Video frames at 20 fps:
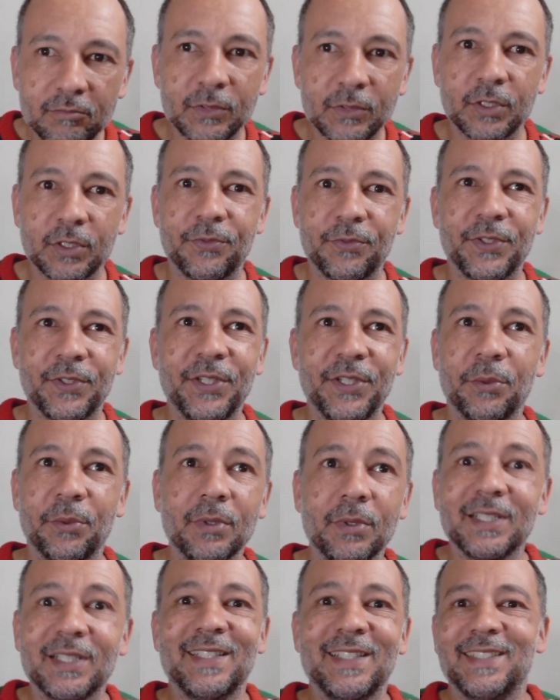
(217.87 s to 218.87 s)
Good for you.
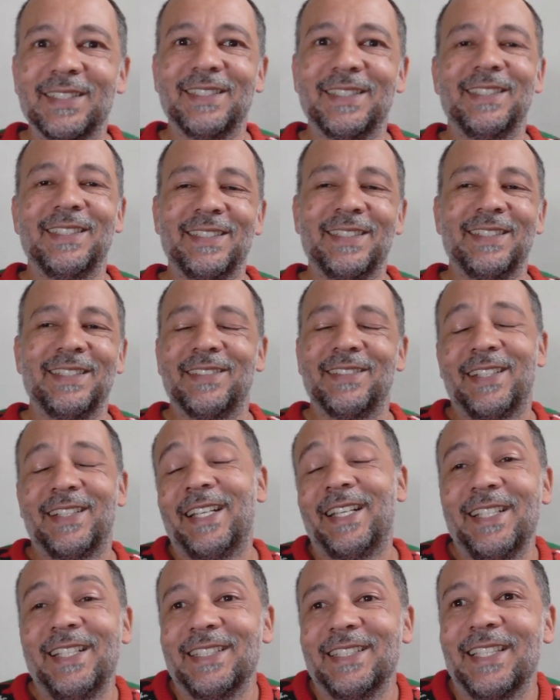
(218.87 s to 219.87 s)

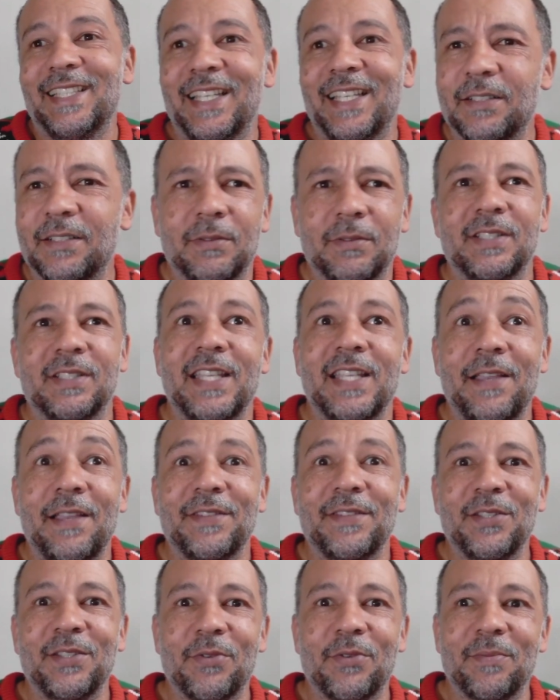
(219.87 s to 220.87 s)
Right? Like, what does that have
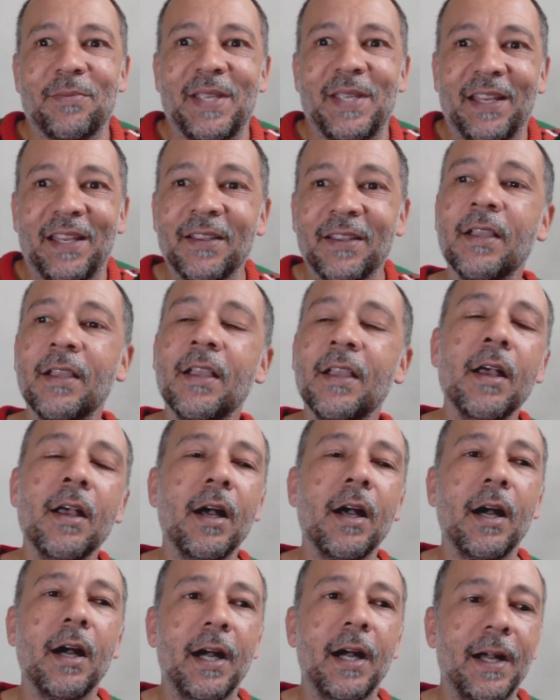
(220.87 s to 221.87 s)
to do with me?
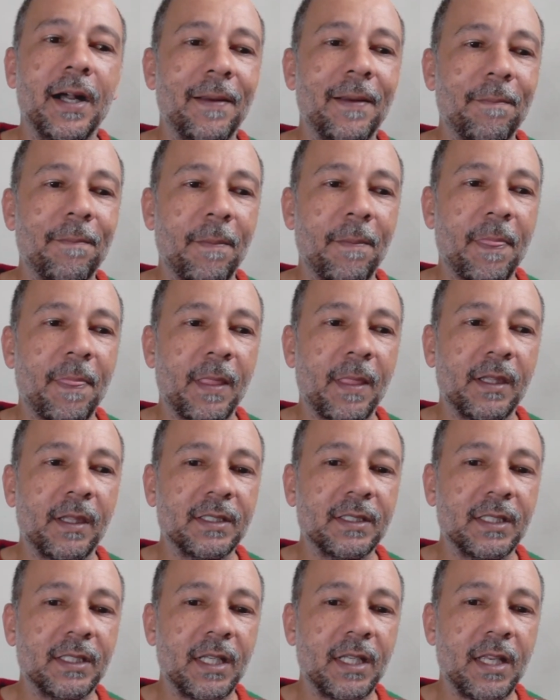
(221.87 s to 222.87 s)

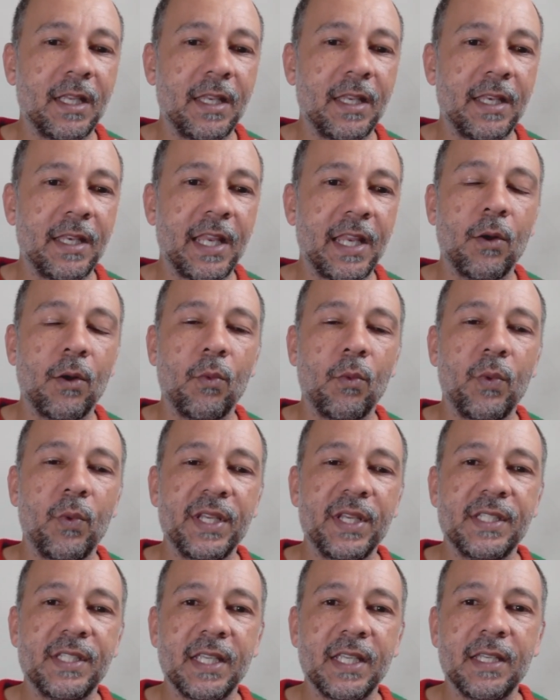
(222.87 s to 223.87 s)
Now,
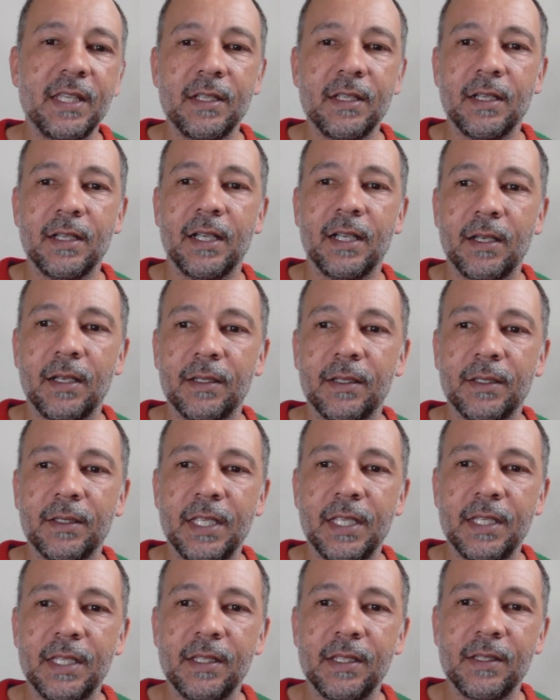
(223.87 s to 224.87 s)
we did,
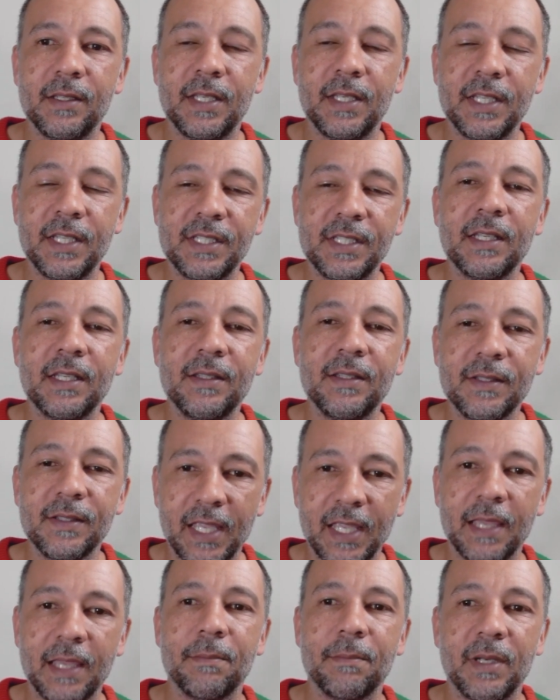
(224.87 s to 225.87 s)
he did
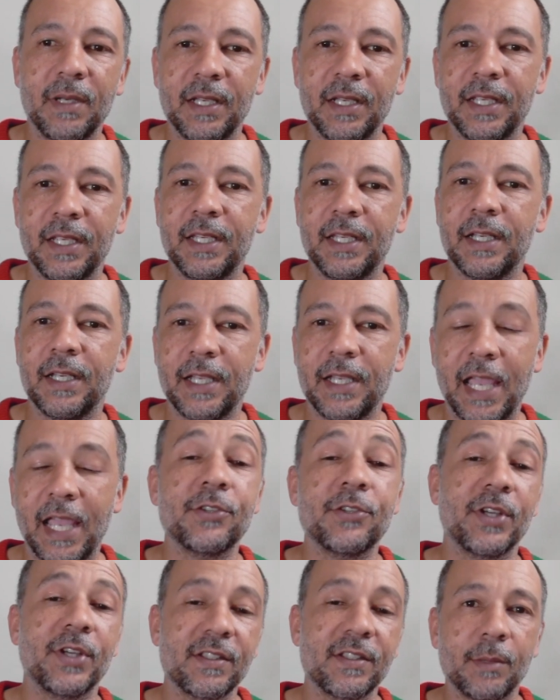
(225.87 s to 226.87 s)
get my
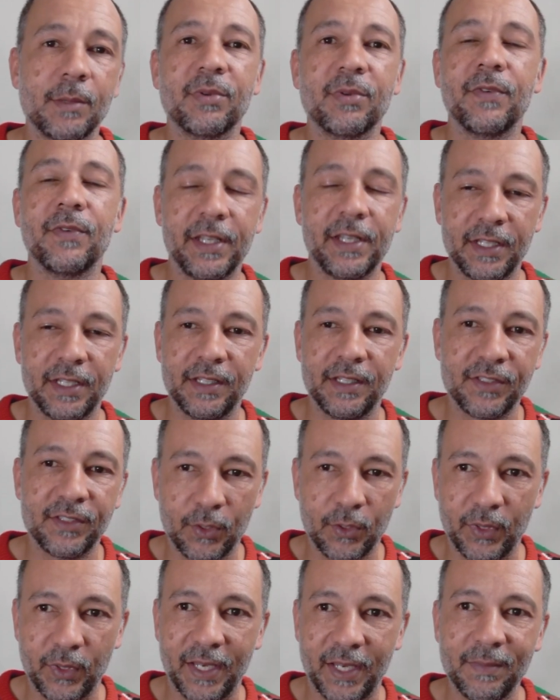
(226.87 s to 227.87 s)
address. I provided it
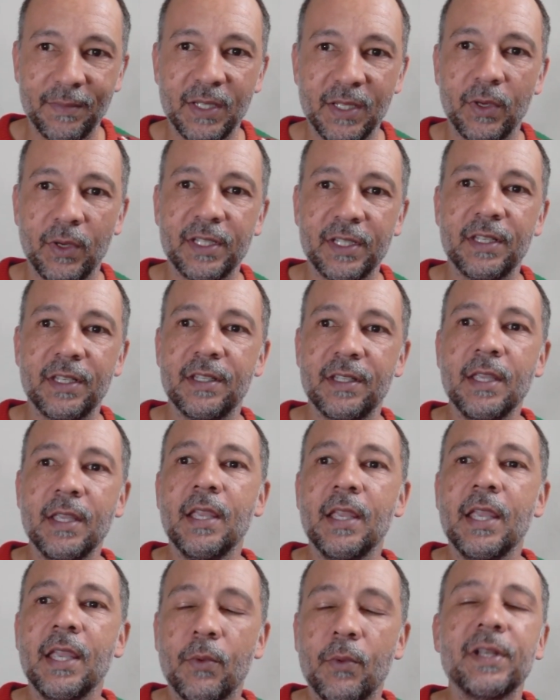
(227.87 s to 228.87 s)
to him. He wanted
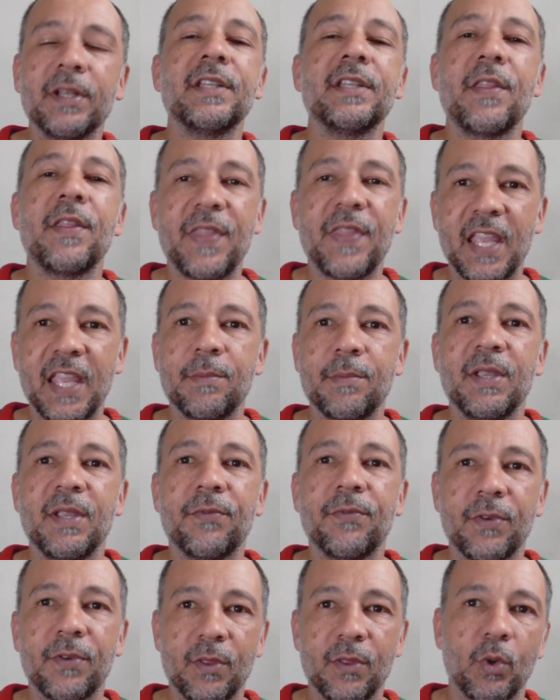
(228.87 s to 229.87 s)
to thank me
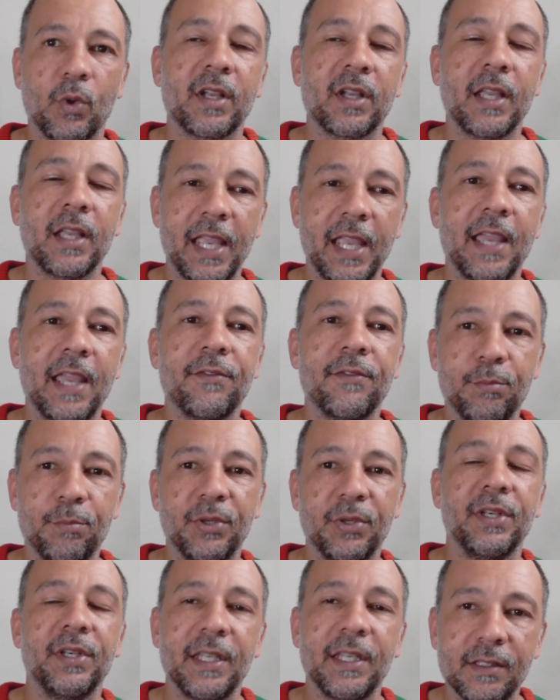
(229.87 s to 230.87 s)
for the work I have
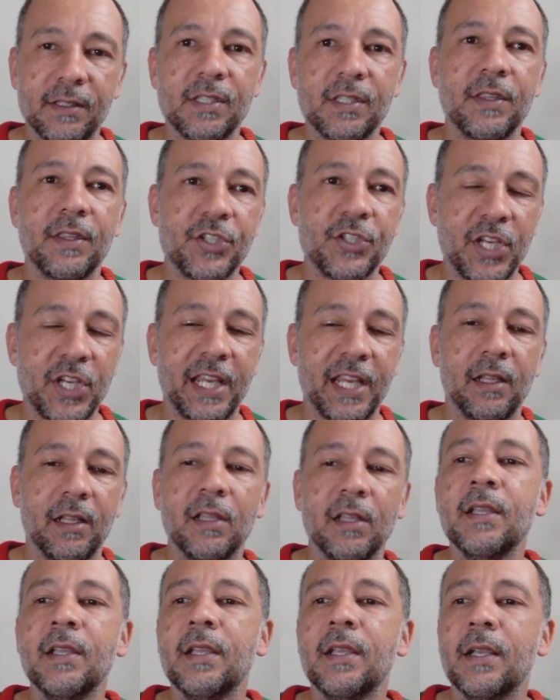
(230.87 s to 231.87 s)
put into the
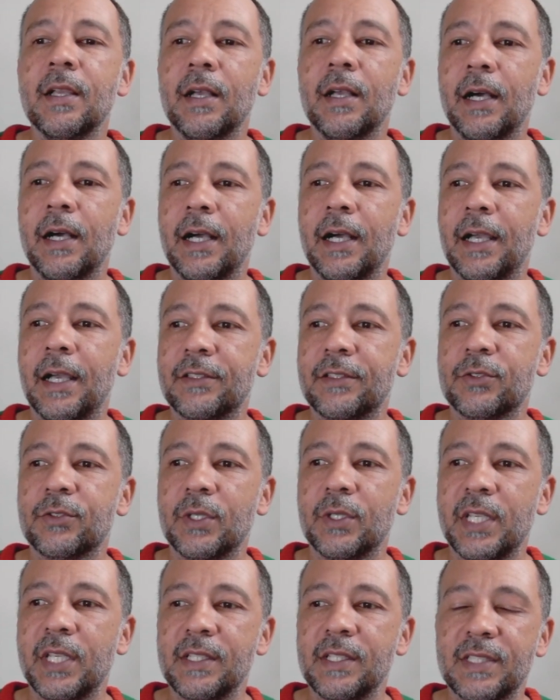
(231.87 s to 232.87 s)
channel.
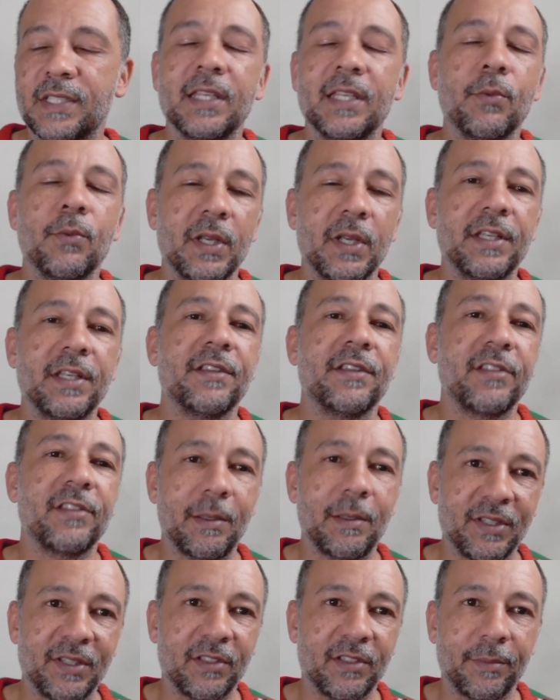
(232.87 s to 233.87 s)
So he said he wanted to
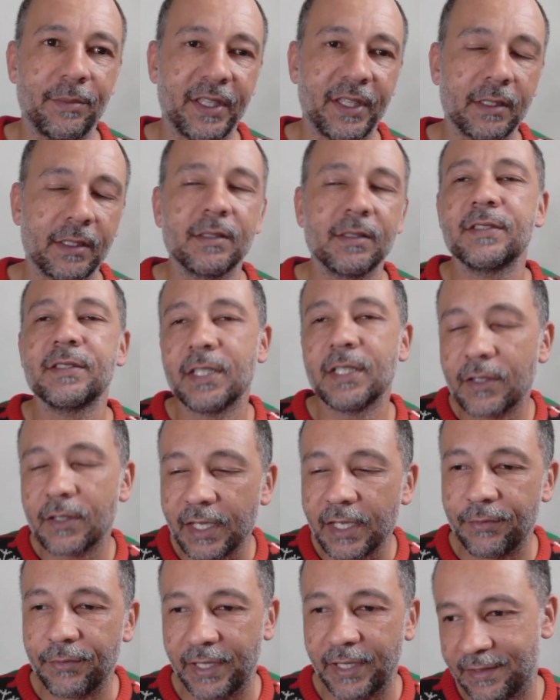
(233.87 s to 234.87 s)
send me something. I said,
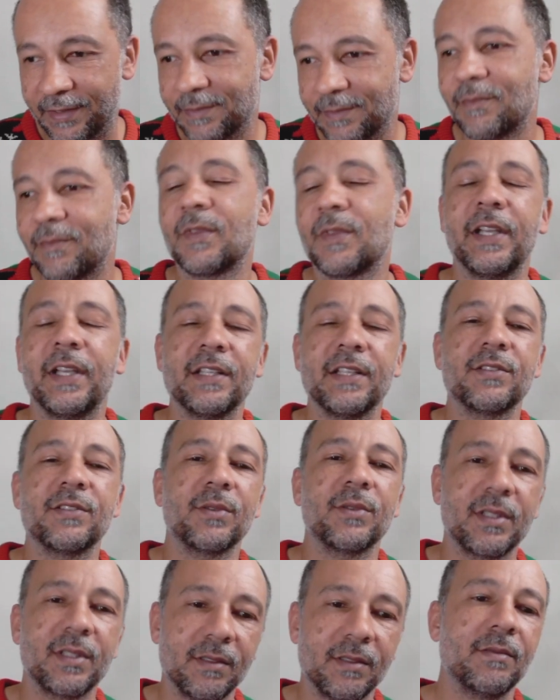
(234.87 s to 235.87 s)
okay, fine. All right,
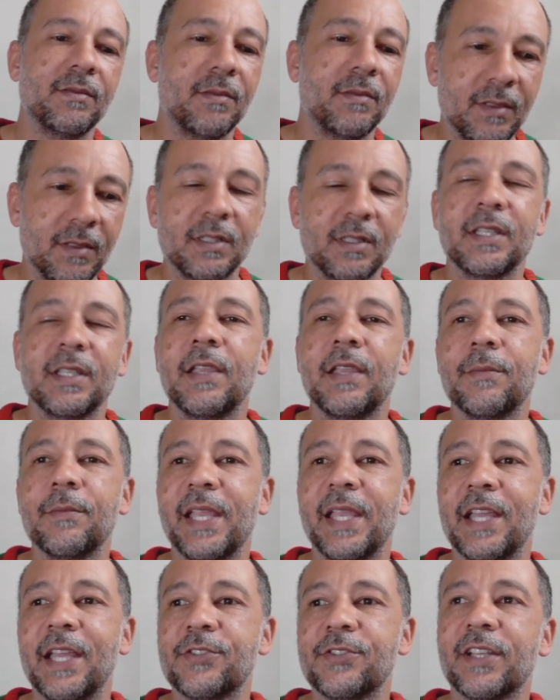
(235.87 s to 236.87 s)
so gave him my
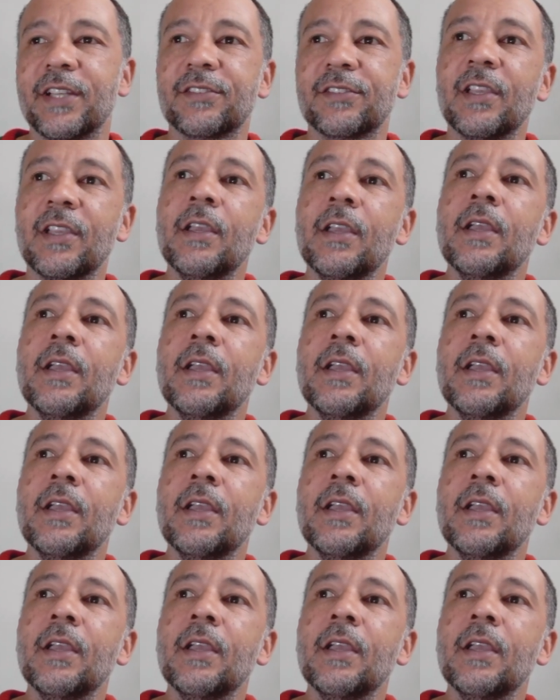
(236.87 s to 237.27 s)
address.